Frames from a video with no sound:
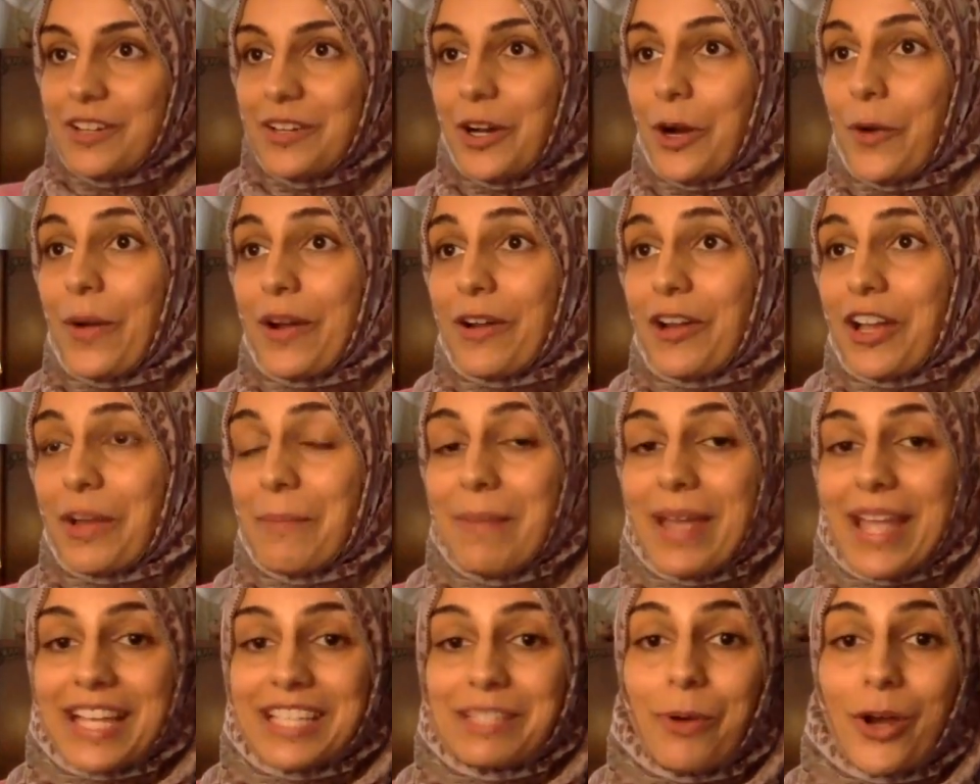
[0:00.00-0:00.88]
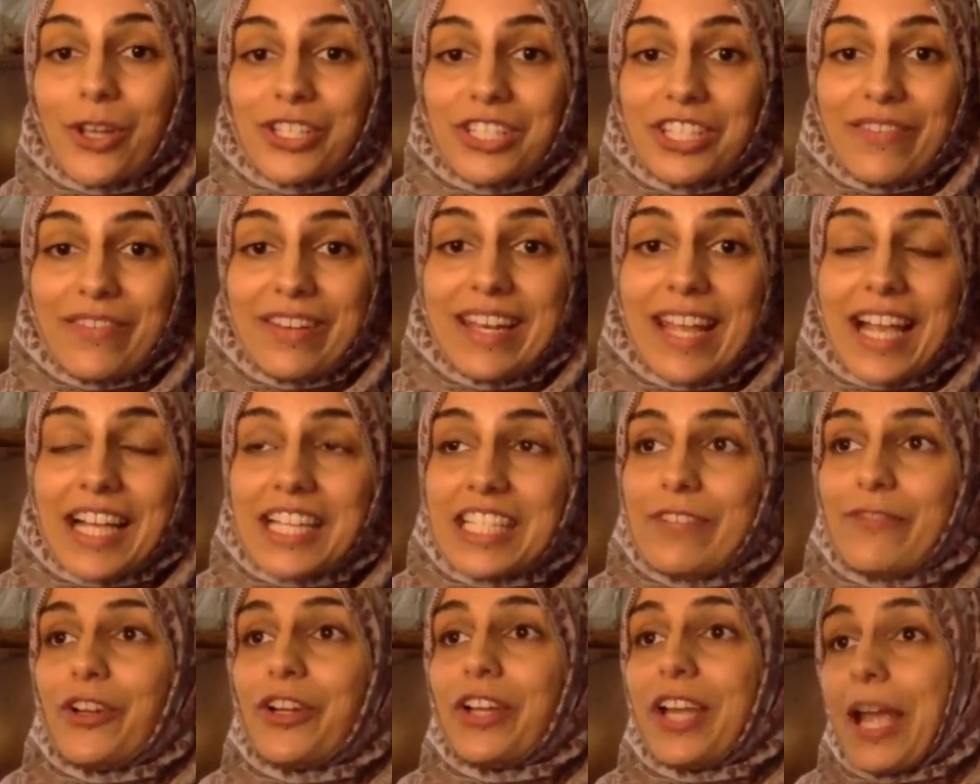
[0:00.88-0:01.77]
Oh, we've got your mix, positive and
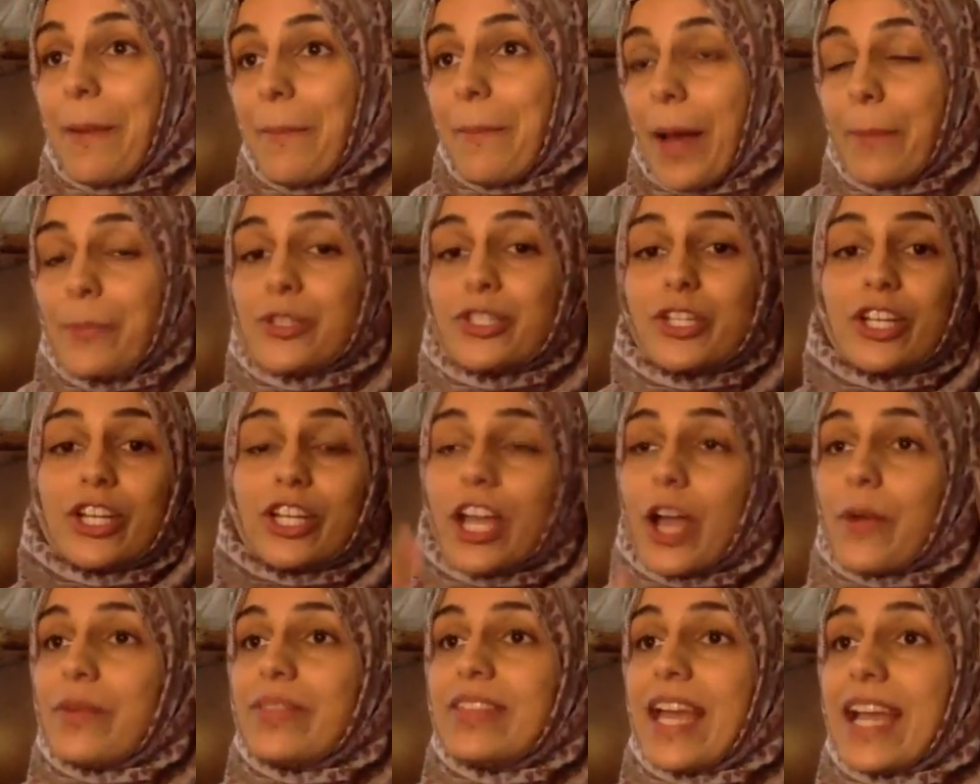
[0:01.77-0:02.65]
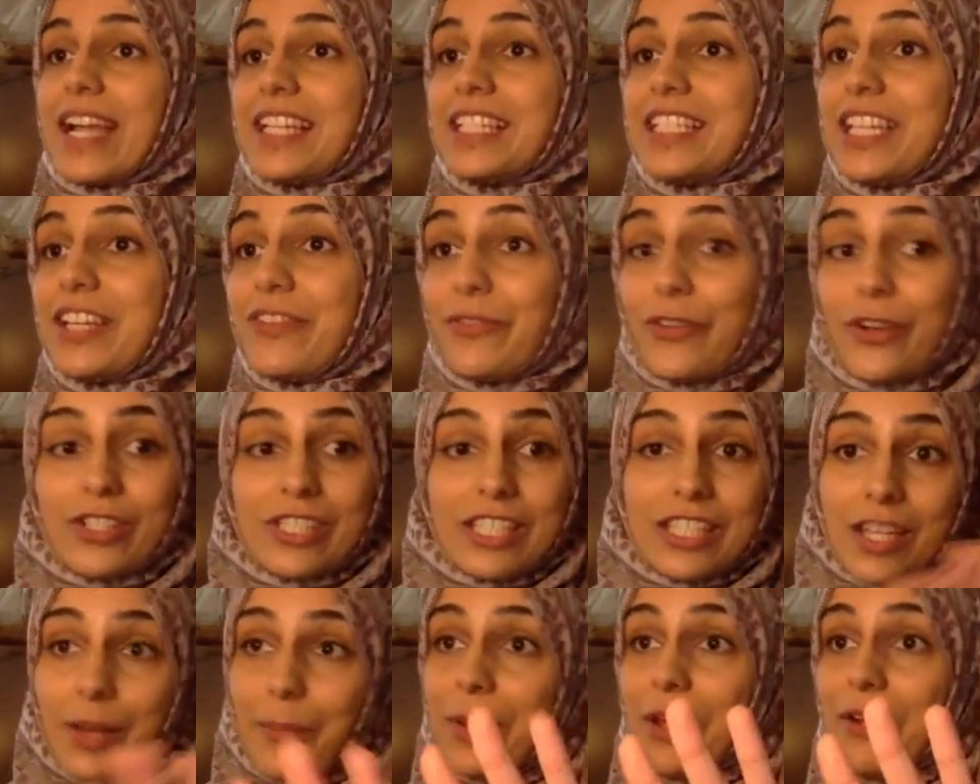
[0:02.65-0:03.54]
negative. Okay, I'm just going to go with negative because
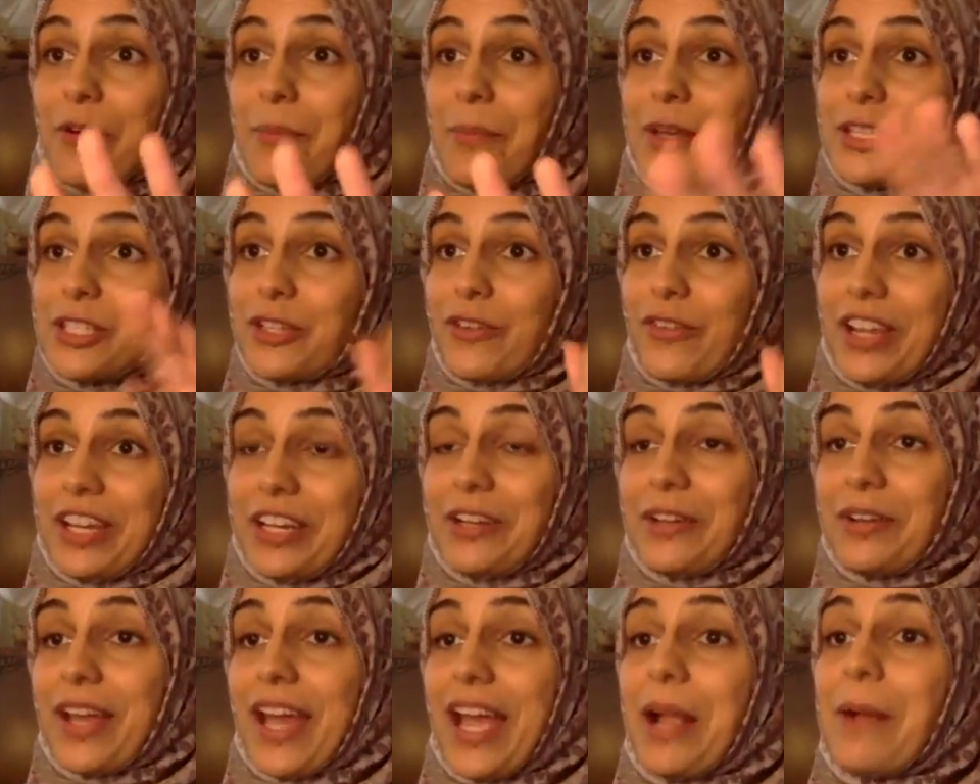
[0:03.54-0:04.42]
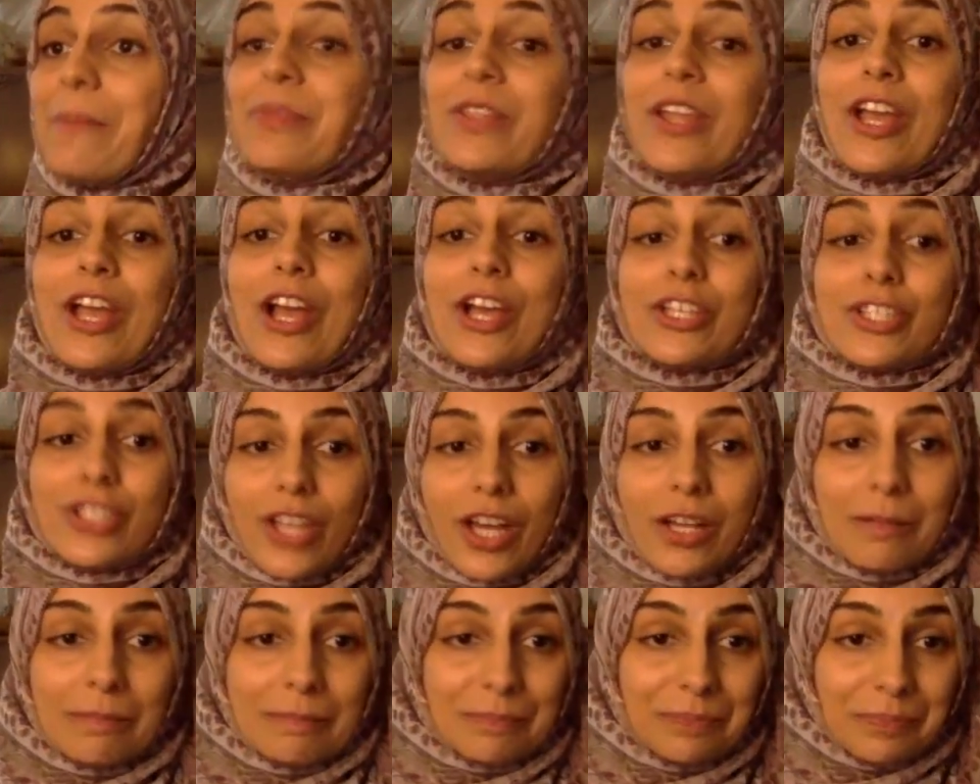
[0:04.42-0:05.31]
it's up here on my screen, okay?
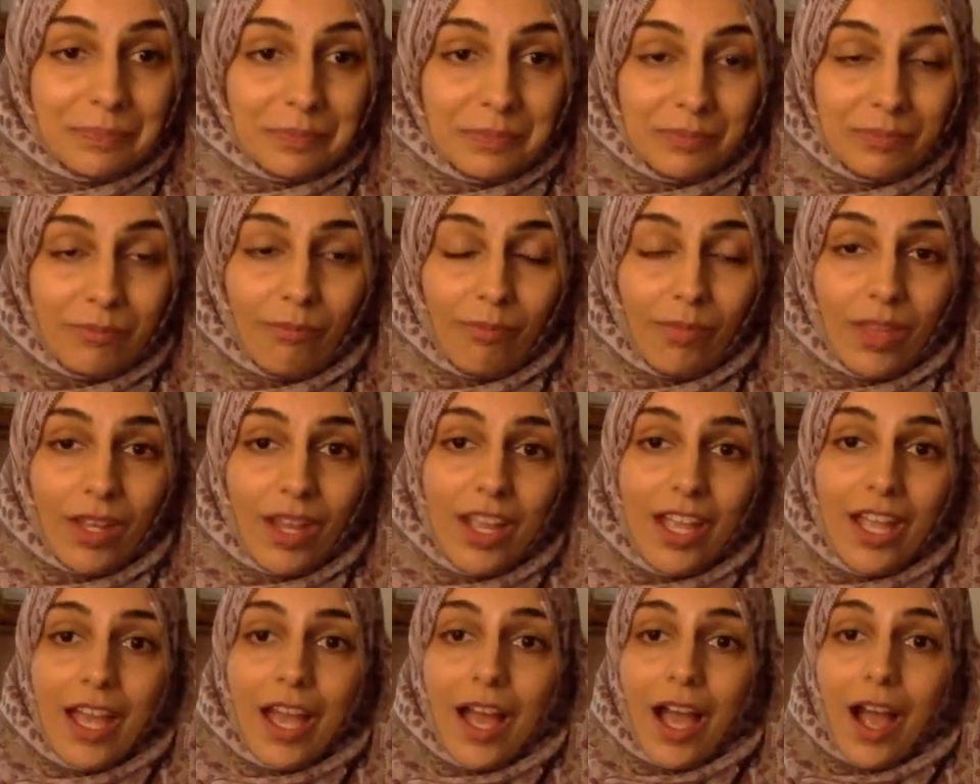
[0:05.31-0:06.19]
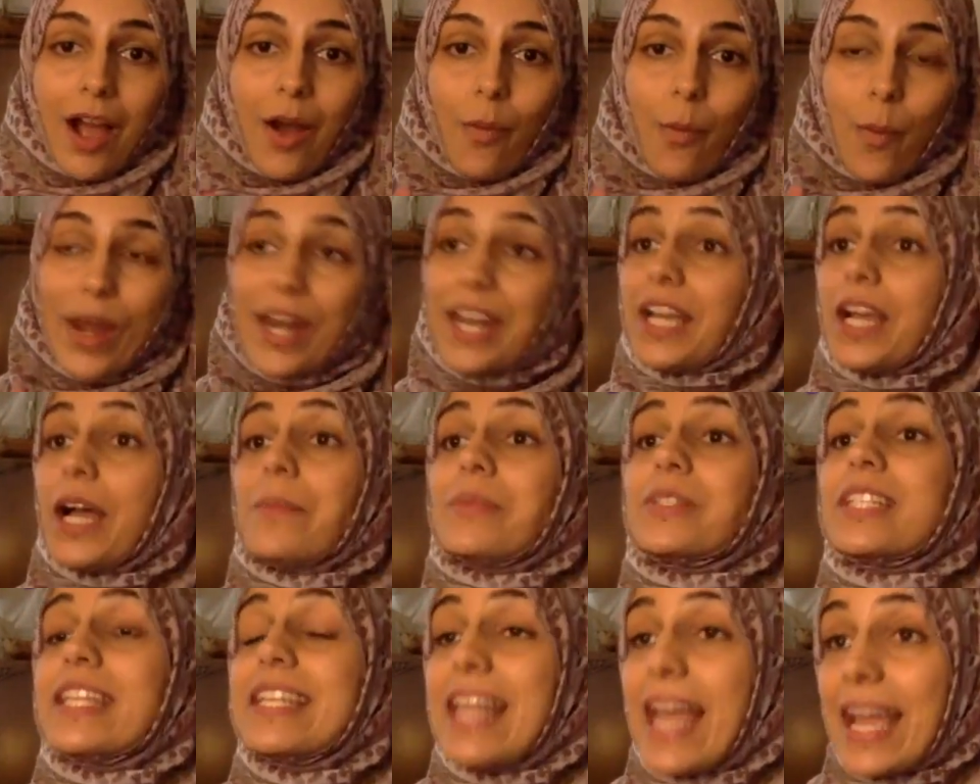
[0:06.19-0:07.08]
So, when it
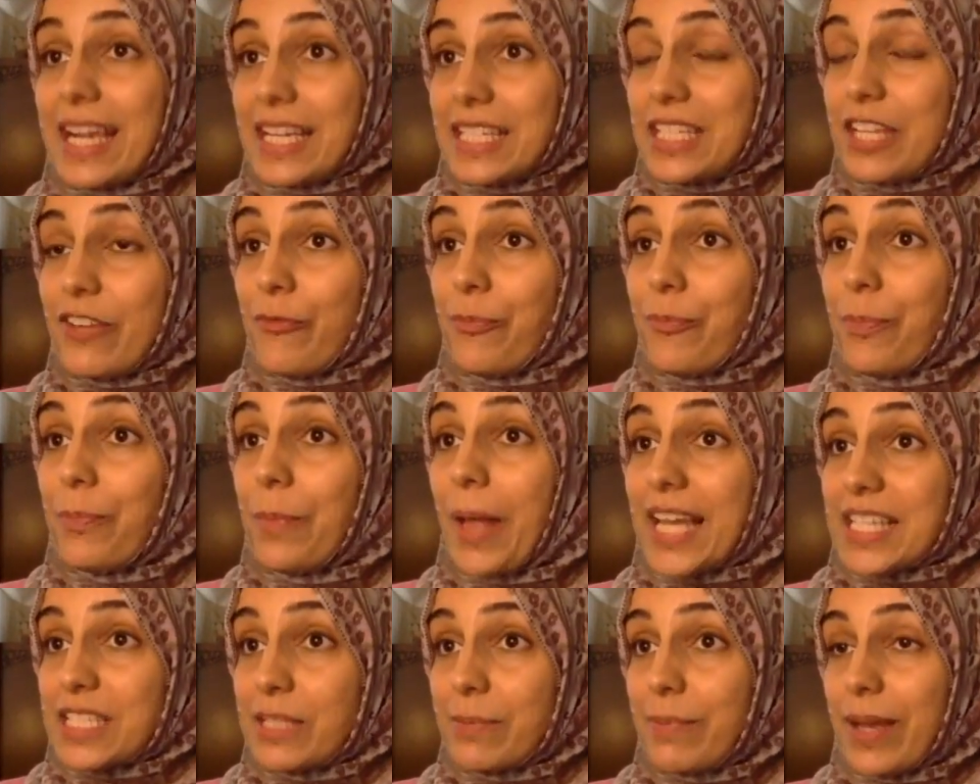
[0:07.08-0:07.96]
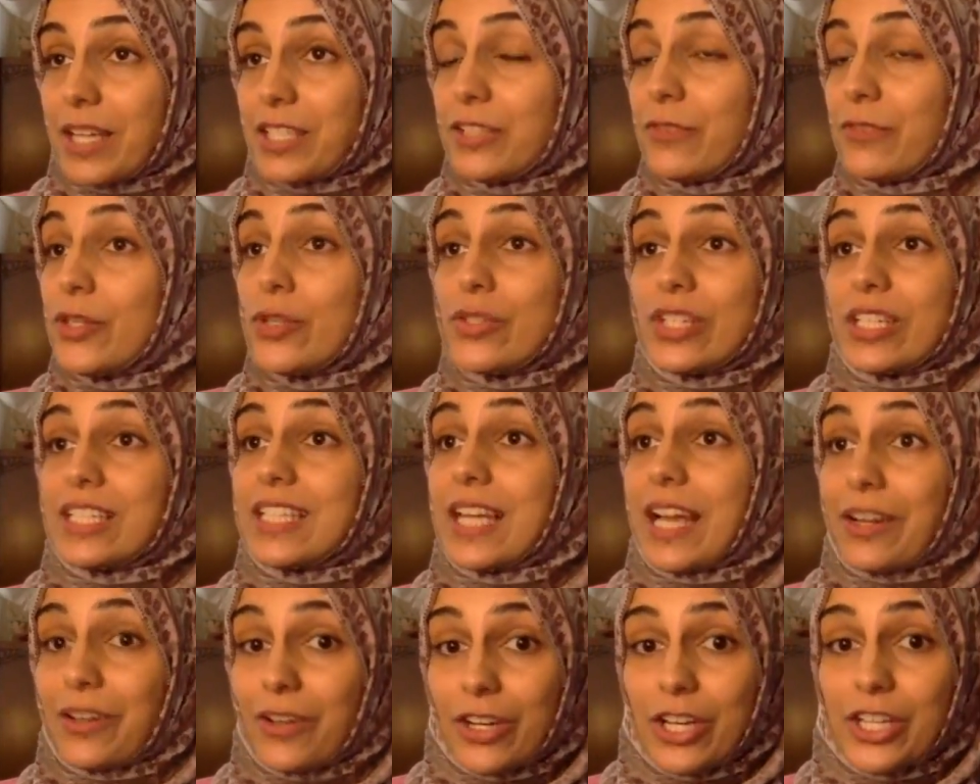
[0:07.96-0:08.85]
comes to negative aspects of using
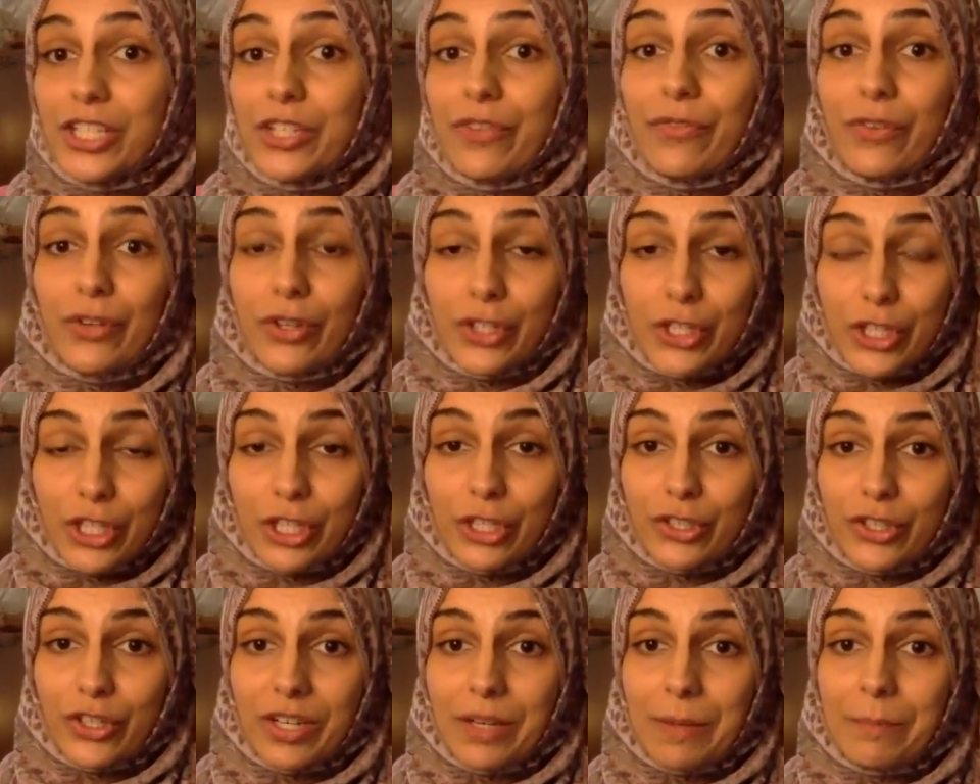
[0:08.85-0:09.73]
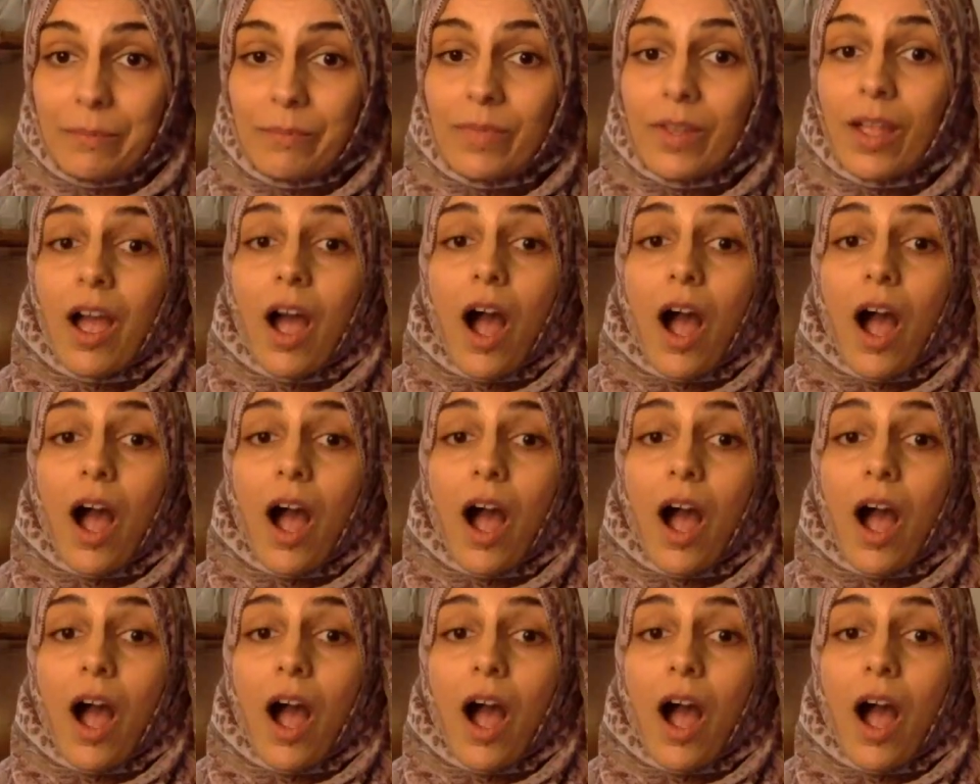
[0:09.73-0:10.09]
technology for your children,